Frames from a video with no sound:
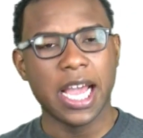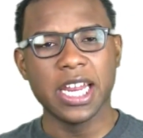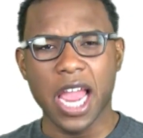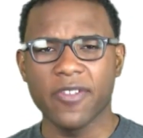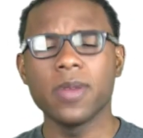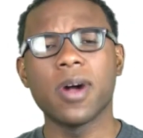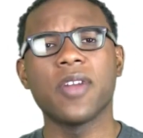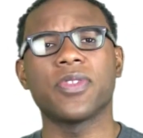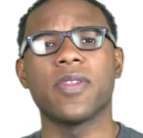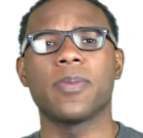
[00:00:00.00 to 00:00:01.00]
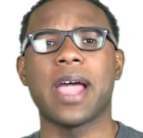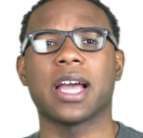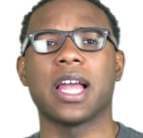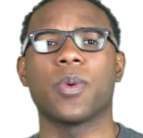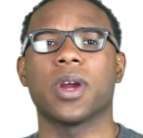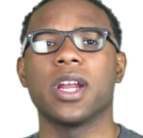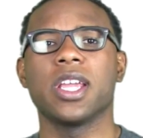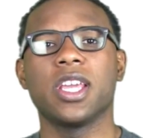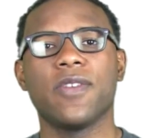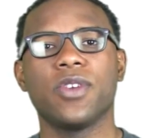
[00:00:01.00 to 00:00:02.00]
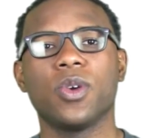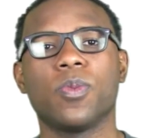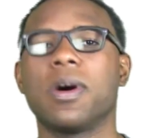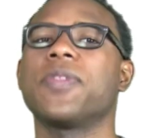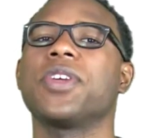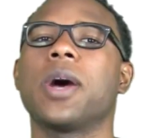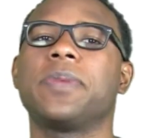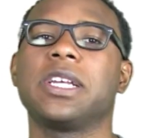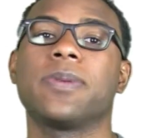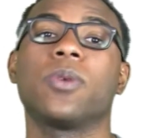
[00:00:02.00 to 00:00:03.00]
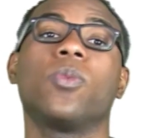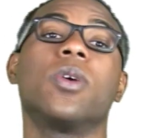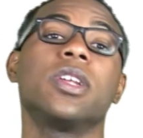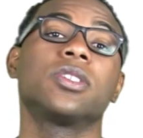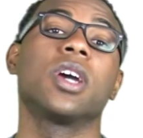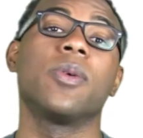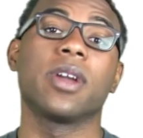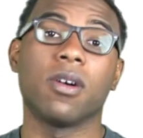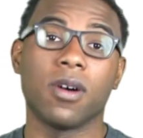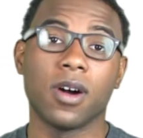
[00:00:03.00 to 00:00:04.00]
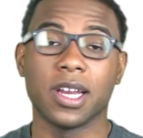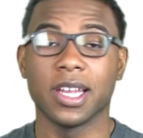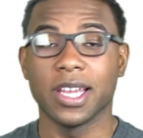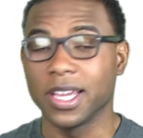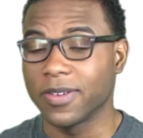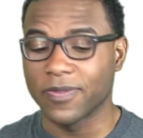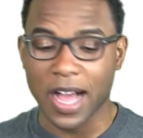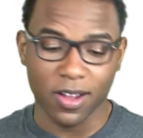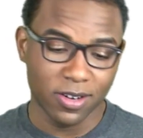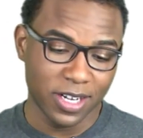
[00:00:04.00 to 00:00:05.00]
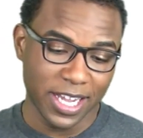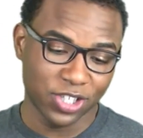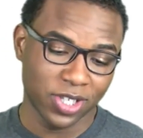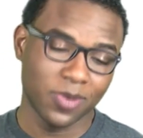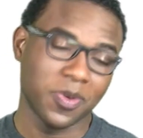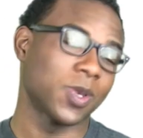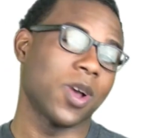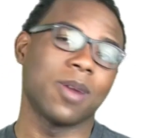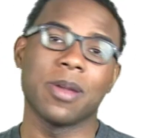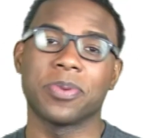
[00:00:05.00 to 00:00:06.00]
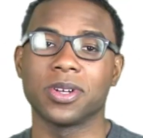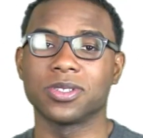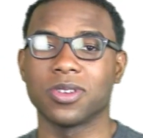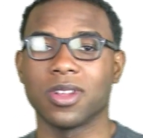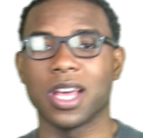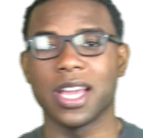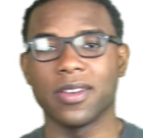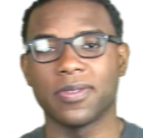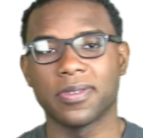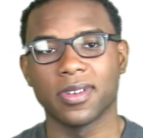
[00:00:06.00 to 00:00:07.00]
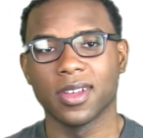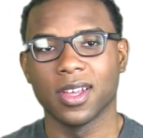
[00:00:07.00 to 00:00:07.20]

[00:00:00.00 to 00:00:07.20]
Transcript: And every month on the Backlot, we're going to give you monthly updates about what is going on in Fowler Nation, what's going on in my personal life,